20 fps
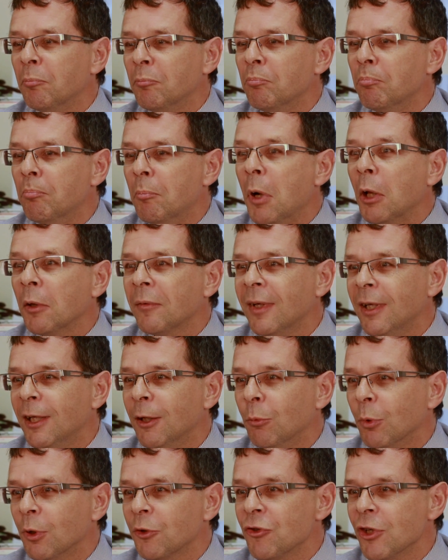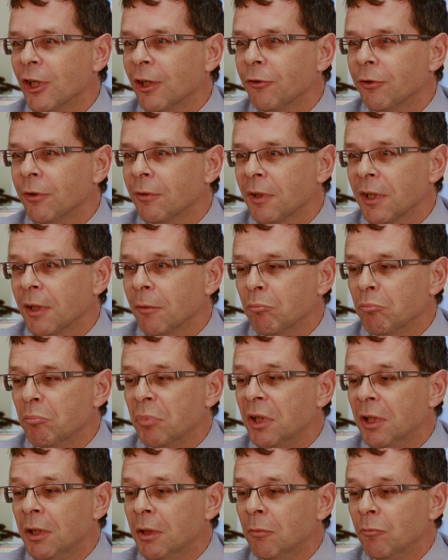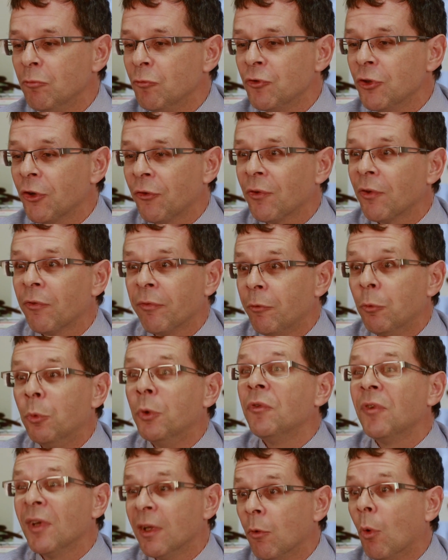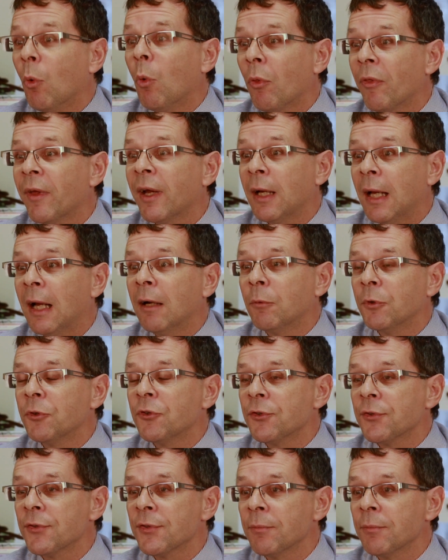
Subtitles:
multilingual children can be just as fluent in all their languages.